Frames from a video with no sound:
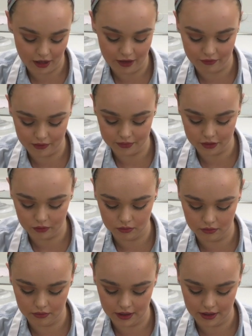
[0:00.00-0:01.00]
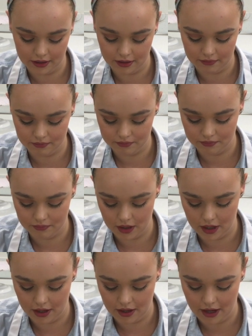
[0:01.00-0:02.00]
from school and
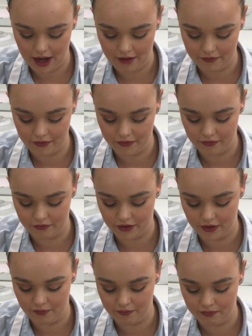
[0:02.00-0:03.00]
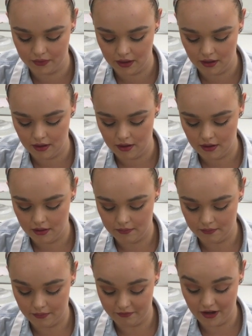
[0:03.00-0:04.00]
half of them from
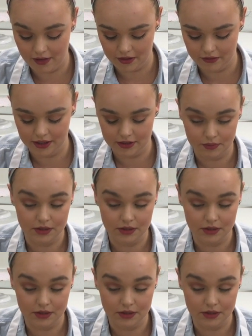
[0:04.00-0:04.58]
family recipes.